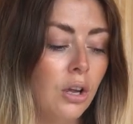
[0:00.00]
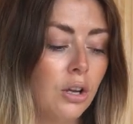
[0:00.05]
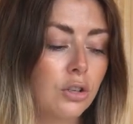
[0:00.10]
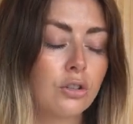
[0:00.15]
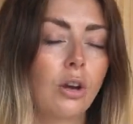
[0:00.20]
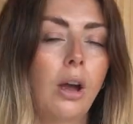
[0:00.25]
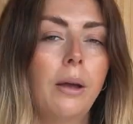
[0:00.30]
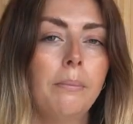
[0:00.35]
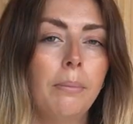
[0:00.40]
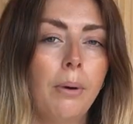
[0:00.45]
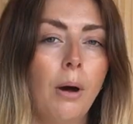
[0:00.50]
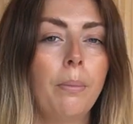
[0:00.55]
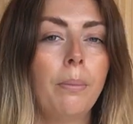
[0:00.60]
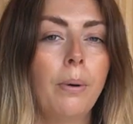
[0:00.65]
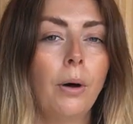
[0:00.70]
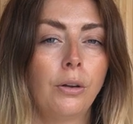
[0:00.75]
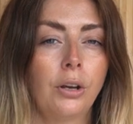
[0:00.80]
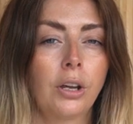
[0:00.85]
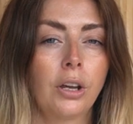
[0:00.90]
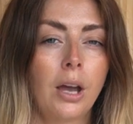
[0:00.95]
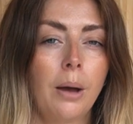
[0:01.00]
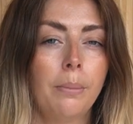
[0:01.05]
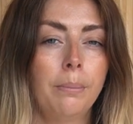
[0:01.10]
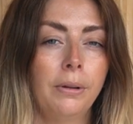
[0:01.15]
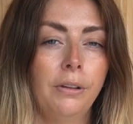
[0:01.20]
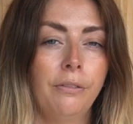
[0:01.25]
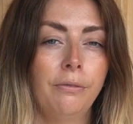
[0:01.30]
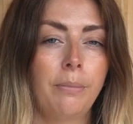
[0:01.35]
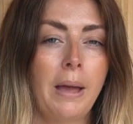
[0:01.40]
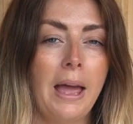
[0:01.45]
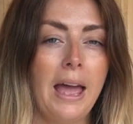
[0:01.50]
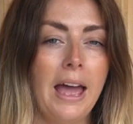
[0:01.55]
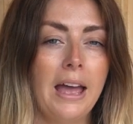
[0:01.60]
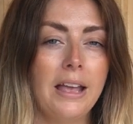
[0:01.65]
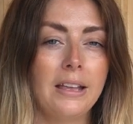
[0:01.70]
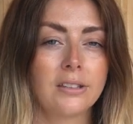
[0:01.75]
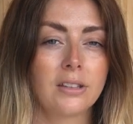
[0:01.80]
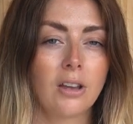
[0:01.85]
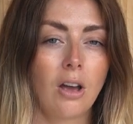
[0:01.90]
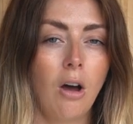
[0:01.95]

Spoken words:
try and pop on a couple of pairs